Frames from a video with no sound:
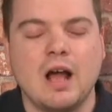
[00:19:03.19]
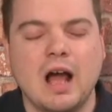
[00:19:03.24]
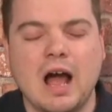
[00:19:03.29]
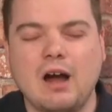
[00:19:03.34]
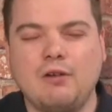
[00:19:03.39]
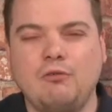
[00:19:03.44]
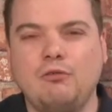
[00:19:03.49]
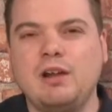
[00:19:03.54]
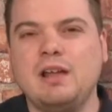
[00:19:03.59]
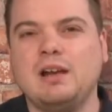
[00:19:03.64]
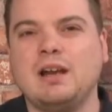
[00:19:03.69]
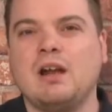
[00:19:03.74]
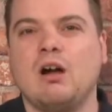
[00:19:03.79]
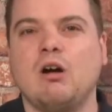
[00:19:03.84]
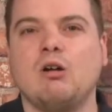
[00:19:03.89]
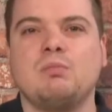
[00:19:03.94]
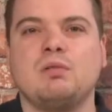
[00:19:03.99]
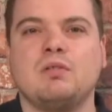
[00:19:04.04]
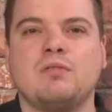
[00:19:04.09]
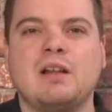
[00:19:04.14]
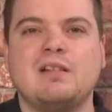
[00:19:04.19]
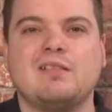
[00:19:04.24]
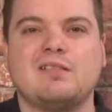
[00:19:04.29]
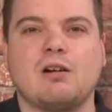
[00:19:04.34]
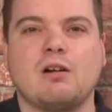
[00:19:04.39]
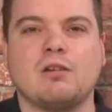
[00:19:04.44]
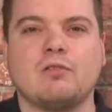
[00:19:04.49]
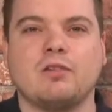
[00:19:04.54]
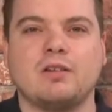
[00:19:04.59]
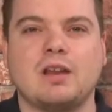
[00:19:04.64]
I really hope you've
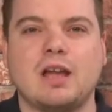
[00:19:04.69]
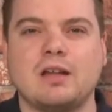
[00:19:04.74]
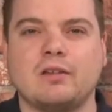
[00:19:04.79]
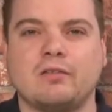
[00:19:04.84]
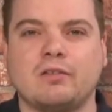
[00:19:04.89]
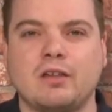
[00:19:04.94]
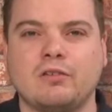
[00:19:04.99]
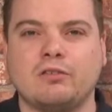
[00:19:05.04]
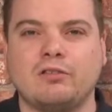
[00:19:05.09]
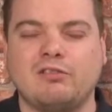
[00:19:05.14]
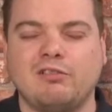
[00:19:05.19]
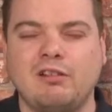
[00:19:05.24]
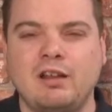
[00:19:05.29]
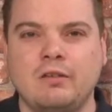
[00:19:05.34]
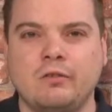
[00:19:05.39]
enjoyed today's history.